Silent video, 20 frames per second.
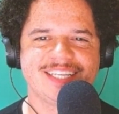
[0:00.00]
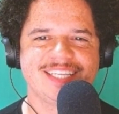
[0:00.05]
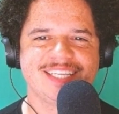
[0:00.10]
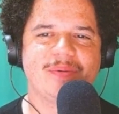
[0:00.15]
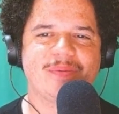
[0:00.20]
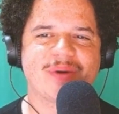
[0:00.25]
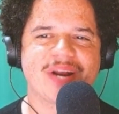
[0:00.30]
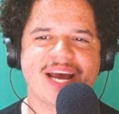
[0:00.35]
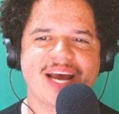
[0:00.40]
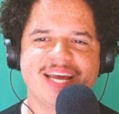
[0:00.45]

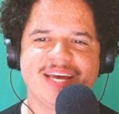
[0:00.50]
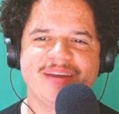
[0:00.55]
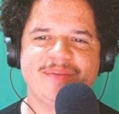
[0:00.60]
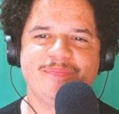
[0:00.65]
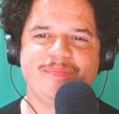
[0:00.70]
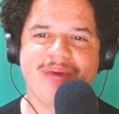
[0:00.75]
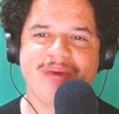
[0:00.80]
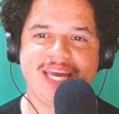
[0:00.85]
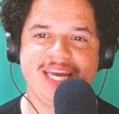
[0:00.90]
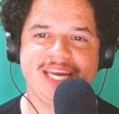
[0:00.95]
When I had
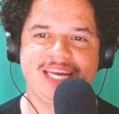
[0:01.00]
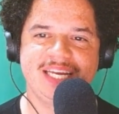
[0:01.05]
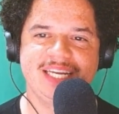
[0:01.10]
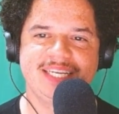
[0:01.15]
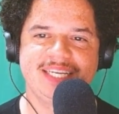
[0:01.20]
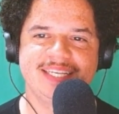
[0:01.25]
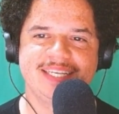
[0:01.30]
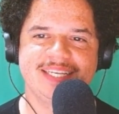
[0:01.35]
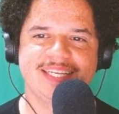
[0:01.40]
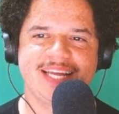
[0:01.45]

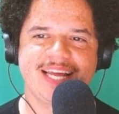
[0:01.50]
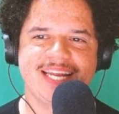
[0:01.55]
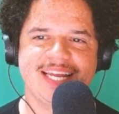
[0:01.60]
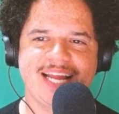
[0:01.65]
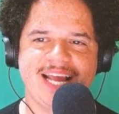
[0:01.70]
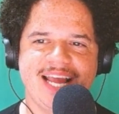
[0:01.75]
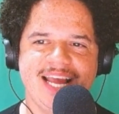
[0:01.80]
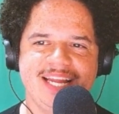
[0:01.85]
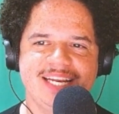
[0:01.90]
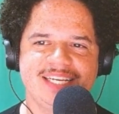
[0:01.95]
made an
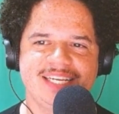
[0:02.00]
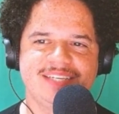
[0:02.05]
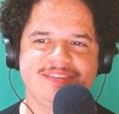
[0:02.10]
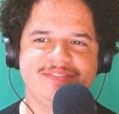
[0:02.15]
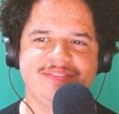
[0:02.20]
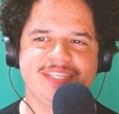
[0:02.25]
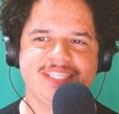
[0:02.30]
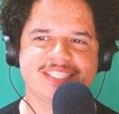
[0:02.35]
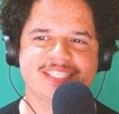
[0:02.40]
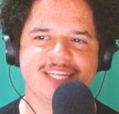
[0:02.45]
end
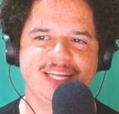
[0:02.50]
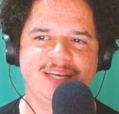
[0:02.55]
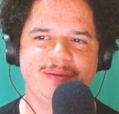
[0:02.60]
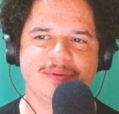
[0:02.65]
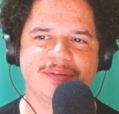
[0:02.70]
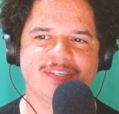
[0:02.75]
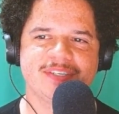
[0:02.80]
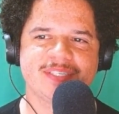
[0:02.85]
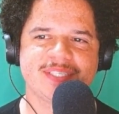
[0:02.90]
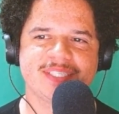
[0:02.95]
of these
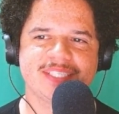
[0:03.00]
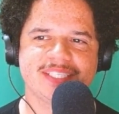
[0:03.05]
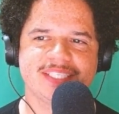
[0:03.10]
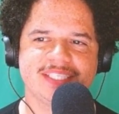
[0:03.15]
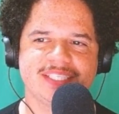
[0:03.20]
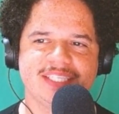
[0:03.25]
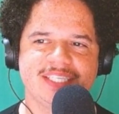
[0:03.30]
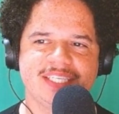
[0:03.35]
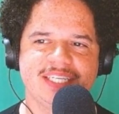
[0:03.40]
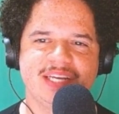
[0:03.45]
labors,
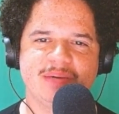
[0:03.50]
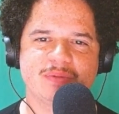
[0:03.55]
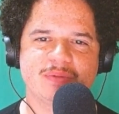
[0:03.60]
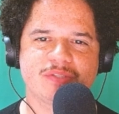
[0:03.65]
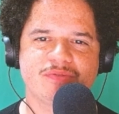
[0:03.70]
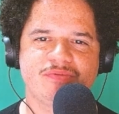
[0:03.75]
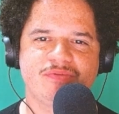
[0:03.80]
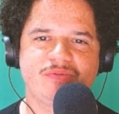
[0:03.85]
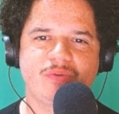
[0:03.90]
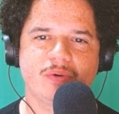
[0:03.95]
it
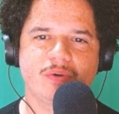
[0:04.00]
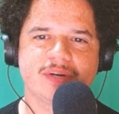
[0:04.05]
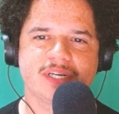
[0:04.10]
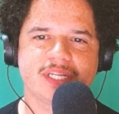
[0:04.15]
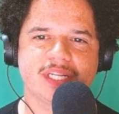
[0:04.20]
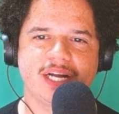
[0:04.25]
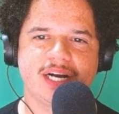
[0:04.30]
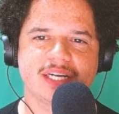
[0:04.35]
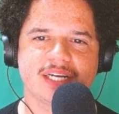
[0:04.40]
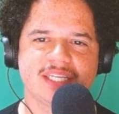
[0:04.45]
was 4
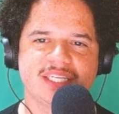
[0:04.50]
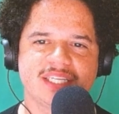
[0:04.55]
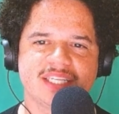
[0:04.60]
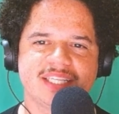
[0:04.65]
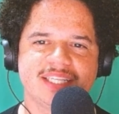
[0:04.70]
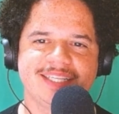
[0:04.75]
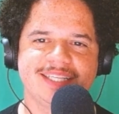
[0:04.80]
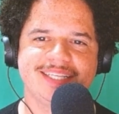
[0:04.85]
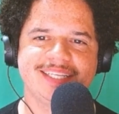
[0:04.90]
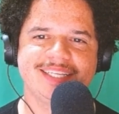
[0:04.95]
o'clock,
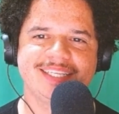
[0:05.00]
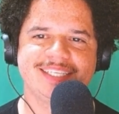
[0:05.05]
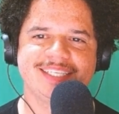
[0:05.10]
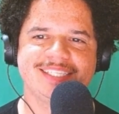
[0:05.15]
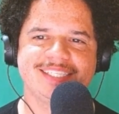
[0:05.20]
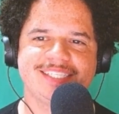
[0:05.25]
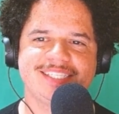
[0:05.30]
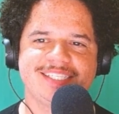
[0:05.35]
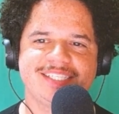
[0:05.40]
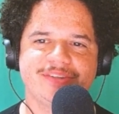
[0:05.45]

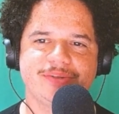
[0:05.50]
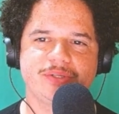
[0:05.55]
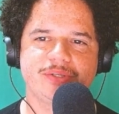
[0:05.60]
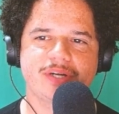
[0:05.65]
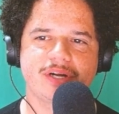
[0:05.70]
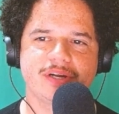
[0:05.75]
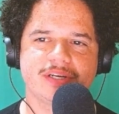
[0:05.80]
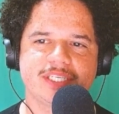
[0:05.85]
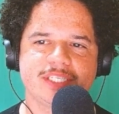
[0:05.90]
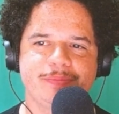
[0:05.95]
still
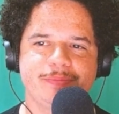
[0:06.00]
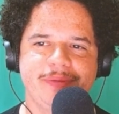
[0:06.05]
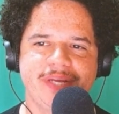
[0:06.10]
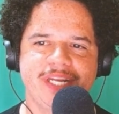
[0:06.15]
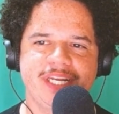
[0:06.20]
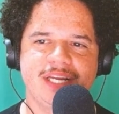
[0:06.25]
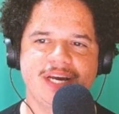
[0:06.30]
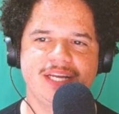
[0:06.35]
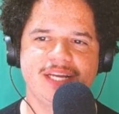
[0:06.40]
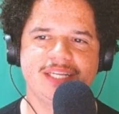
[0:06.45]
dark as
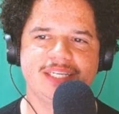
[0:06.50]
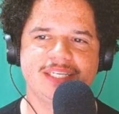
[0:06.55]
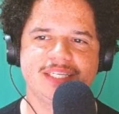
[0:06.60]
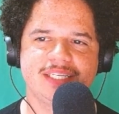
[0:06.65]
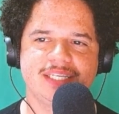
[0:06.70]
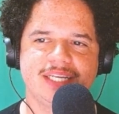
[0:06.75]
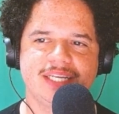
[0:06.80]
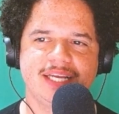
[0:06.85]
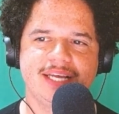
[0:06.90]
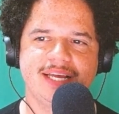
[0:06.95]
midnight.
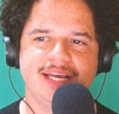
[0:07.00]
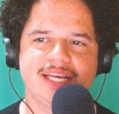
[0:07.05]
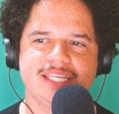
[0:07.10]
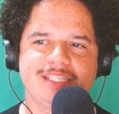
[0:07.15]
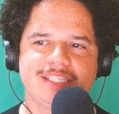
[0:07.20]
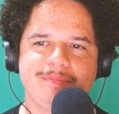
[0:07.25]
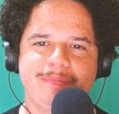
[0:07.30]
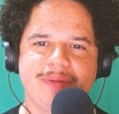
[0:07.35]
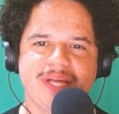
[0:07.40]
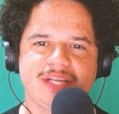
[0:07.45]
As
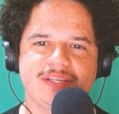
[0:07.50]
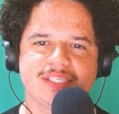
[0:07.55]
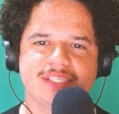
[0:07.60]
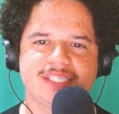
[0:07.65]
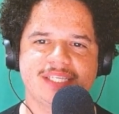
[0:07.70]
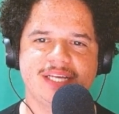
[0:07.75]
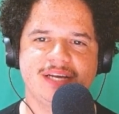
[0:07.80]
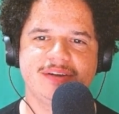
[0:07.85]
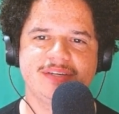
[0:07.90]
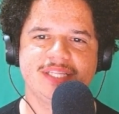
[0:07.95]
the bell
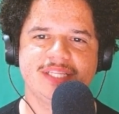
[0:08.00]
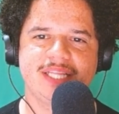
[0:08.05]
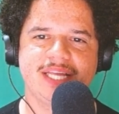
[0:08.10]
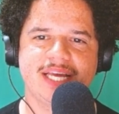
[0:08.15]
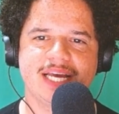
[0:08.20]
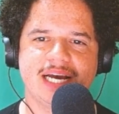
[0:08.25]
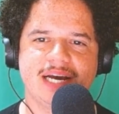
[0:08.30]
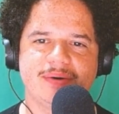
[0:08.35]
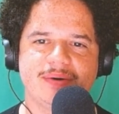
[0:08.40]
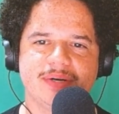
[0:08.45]
sounded
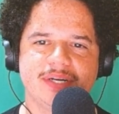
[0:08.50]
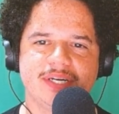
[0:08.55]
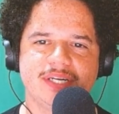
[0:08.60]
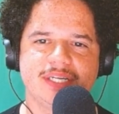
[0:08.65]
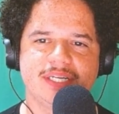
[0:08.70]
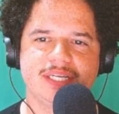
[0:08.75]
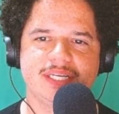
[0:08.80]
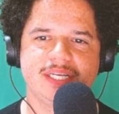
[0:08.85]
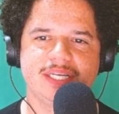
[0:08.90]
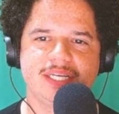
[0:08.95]
the hour,
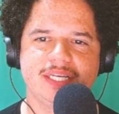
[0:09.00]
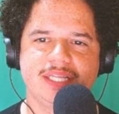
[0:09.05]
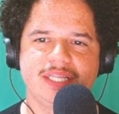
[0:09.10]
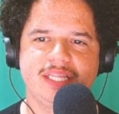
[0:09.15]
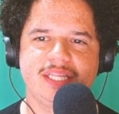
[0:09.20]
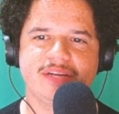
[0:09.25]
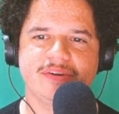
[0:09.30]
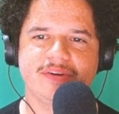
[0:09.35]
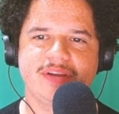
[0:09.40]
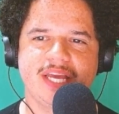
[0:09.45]

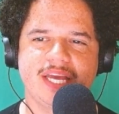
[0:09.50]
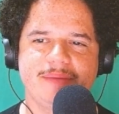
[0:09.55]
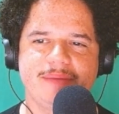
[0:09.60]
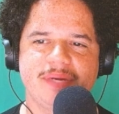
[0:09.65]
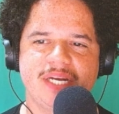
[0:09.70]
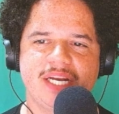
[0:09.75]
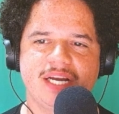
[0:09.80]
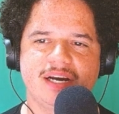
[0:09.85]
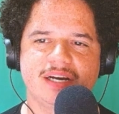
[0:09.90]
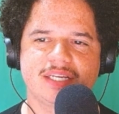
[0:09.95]
there came
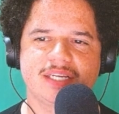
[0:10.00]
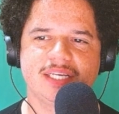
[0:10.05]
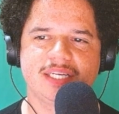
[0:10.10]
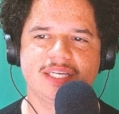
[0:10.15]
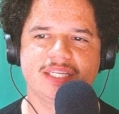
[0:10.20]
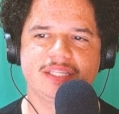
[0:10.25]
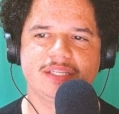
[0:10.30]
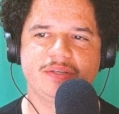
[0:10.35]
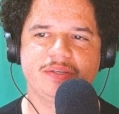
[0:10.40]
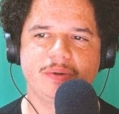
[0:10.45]
a knocking
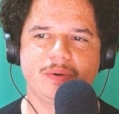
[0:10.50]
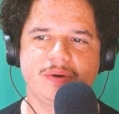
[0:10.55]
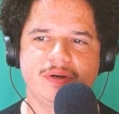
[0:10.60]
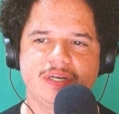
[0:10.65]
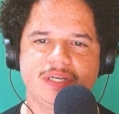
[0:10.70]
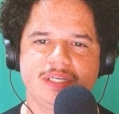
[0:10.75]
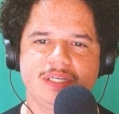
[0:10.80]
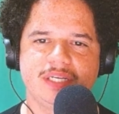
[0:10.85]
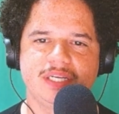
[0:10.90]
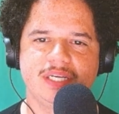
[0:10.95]
at the
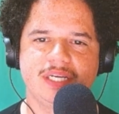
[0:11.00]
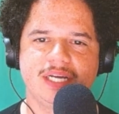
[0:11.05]
door.